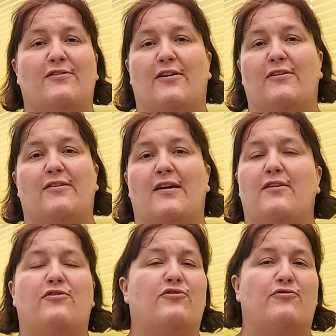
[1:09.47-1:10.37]
start
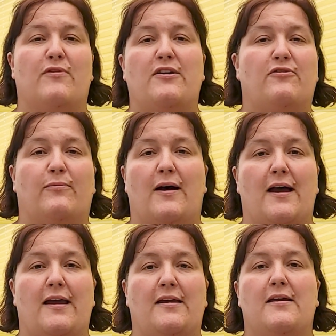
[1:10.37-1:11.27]
it straight
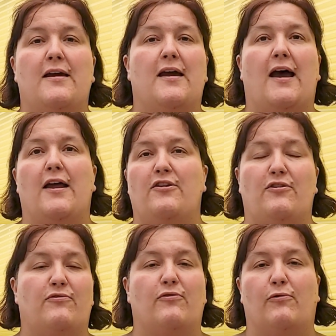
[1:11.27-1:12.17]
away and
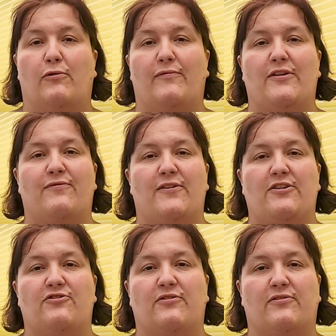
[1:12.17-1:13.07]
use all of its
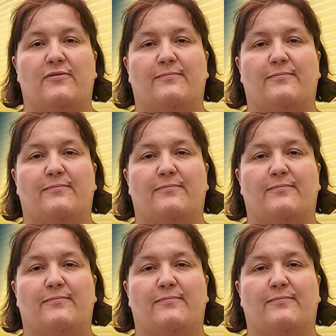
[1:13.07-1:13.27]
features.